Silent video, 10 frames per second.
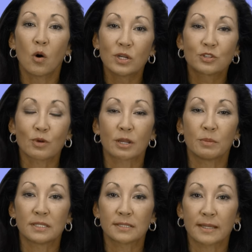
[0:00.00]
always
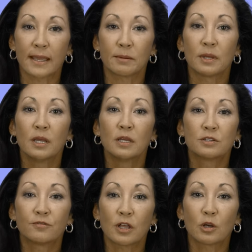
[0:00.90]
recommend Sam
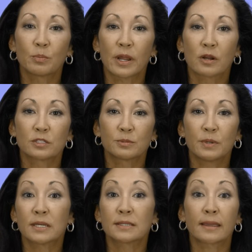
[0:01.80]
to fellow parents
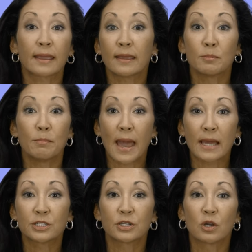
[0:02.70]
because I can't
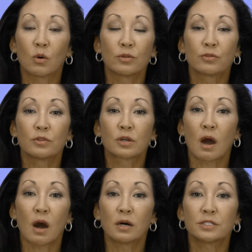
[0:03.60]
imagine going through the
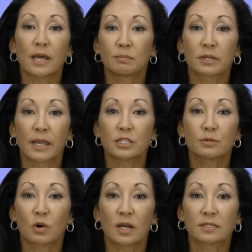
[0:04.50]
college
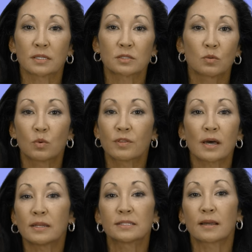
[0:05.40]
application process
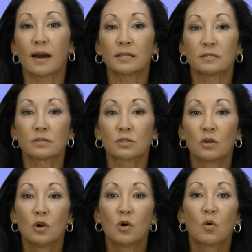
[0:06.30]
without his guidance
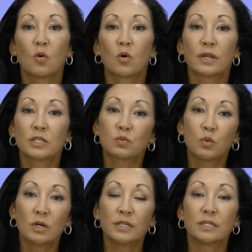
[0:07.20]
or his
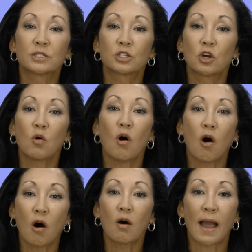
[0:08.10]
willingness to go
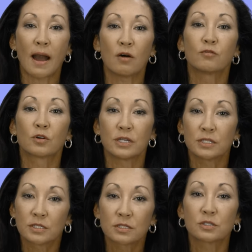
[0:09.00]
all out for
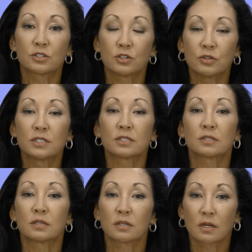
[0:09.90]
his
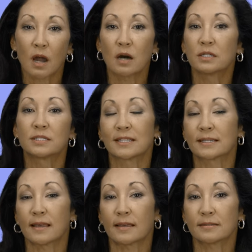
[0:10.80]
students' college
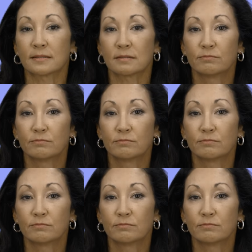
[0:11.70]
success.